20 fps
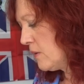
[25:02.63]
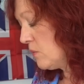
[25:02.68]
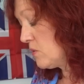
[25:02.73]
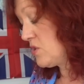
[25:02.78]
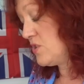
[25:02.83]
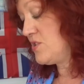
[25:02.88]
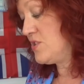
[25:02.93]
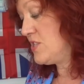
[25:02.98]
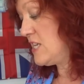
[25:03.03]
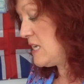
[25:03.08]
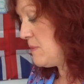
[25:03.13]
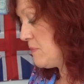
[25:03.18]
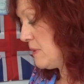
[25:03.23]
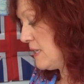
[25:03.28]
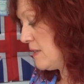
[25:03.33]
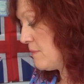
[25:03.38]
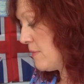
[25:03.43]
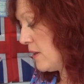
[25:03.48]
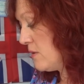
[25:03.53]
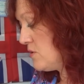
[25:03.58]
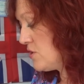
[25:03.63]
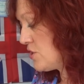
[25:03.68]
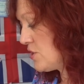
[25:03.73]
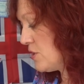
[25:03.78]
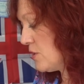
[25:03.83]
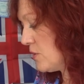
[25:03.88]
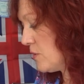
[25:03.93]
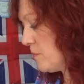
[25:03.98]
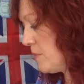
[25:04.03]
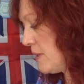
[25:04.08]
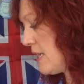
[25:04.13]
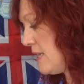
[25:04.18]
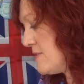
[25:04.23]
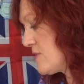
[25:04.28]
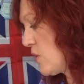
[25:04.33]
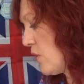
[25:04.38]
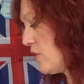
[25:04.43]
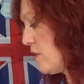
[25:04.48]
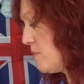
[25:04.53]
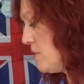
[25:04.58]
or just deeply emotional. But
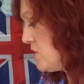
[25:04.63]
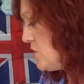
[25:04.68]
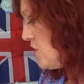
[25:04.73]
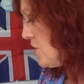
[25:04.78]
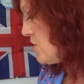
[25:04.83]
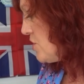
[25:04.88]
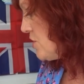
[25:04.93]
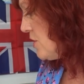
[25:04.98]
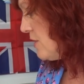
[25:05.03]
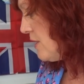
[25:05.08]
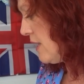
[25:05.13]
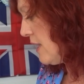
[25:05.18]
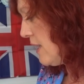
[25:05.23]
he's got the Magician